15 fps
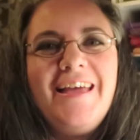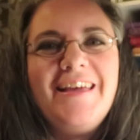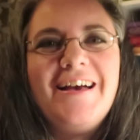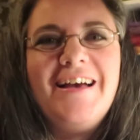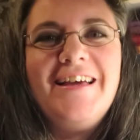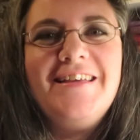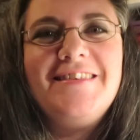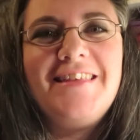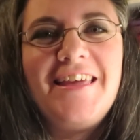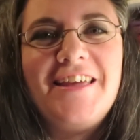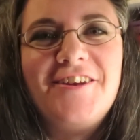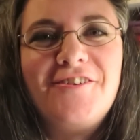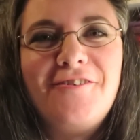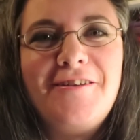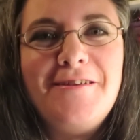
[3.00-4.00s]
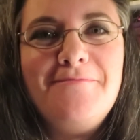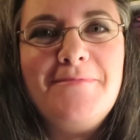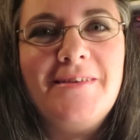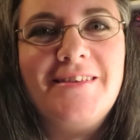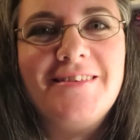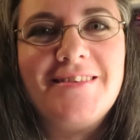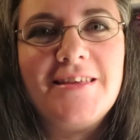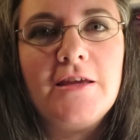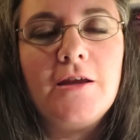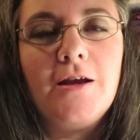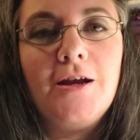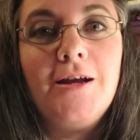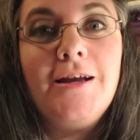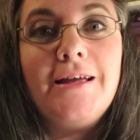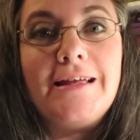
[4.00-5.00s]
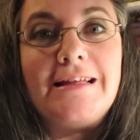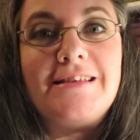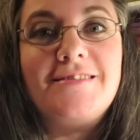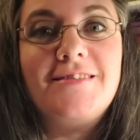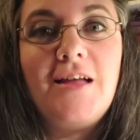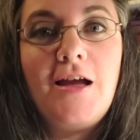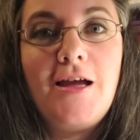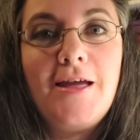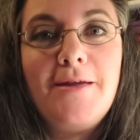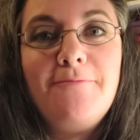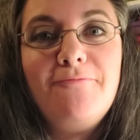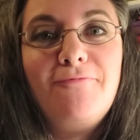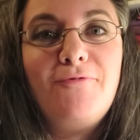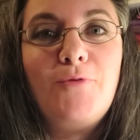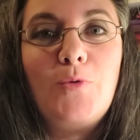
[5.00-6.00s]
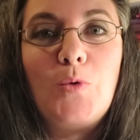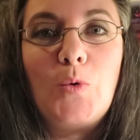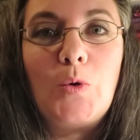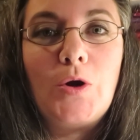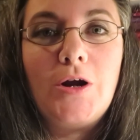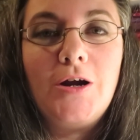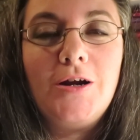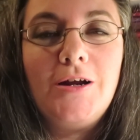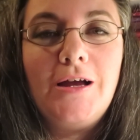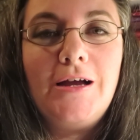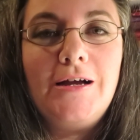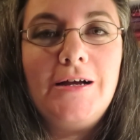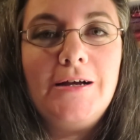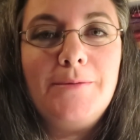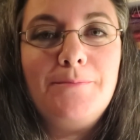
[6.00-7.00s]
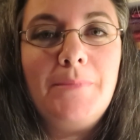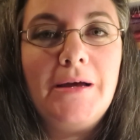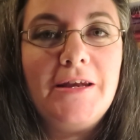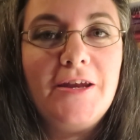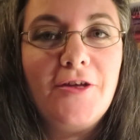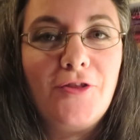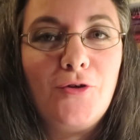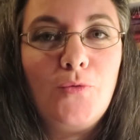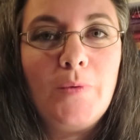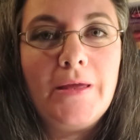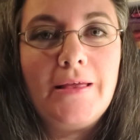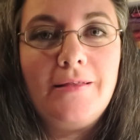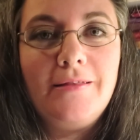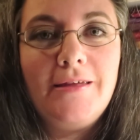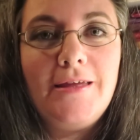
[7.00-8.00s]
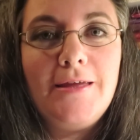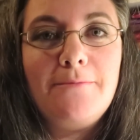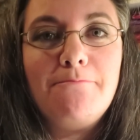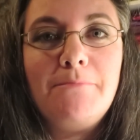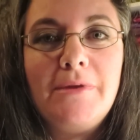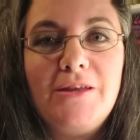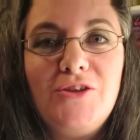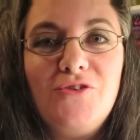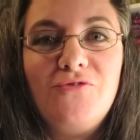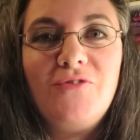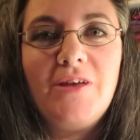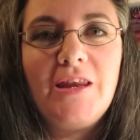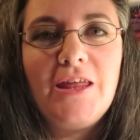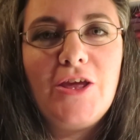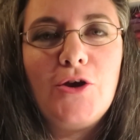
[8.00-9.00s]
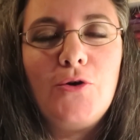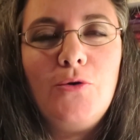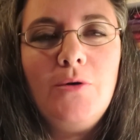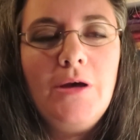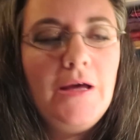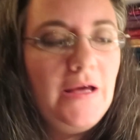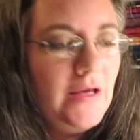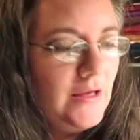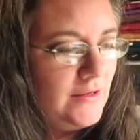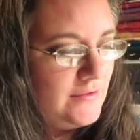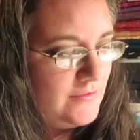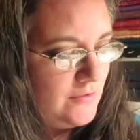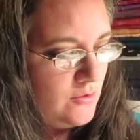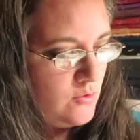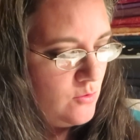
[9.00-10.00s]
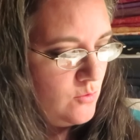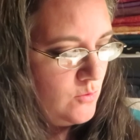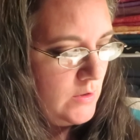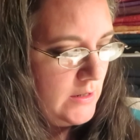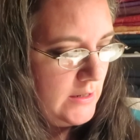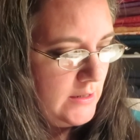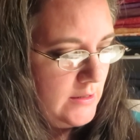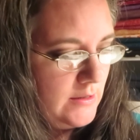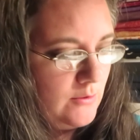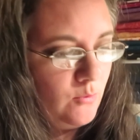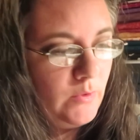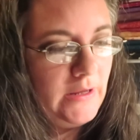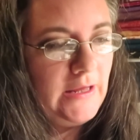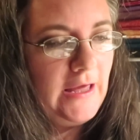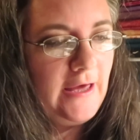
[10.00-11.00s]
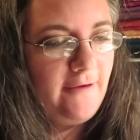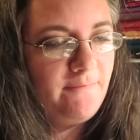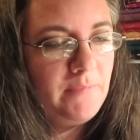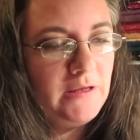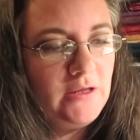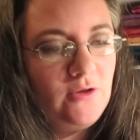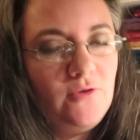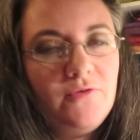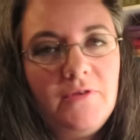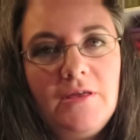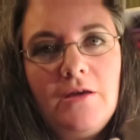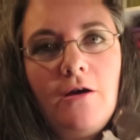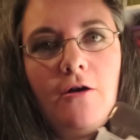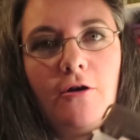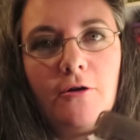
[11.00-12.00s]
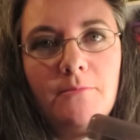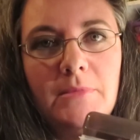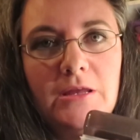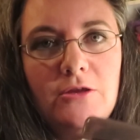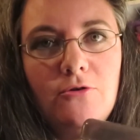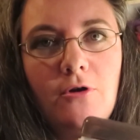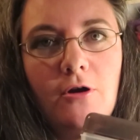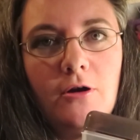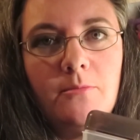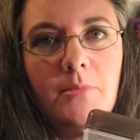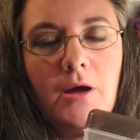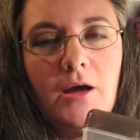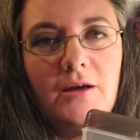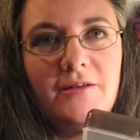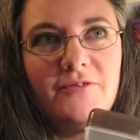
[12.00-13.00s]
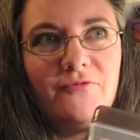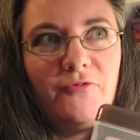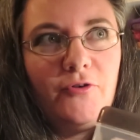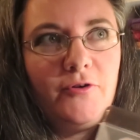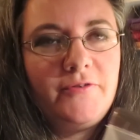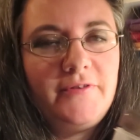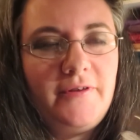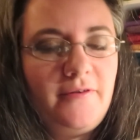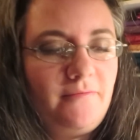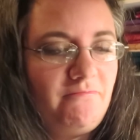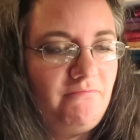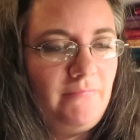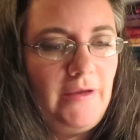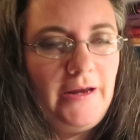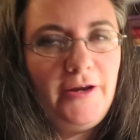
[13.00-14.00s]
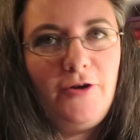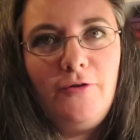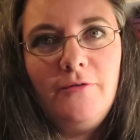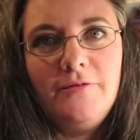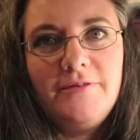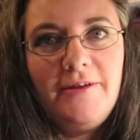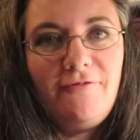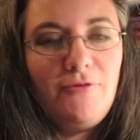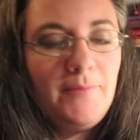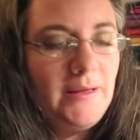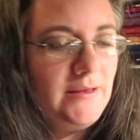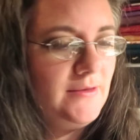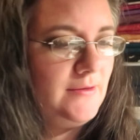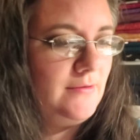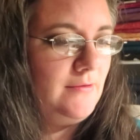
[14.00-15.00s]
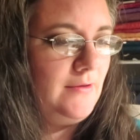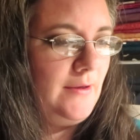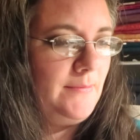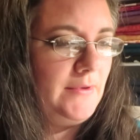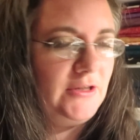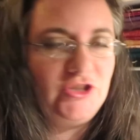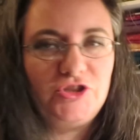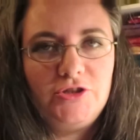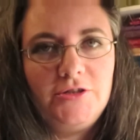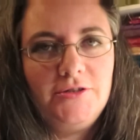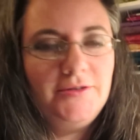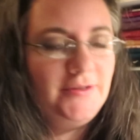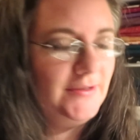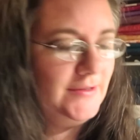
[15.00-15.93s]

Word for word: Hi guys, Andrea Mills here. It's time for um, another weekly menu video. So uh, we have been using our menu card box for, I don't know, several months? I'm not sure.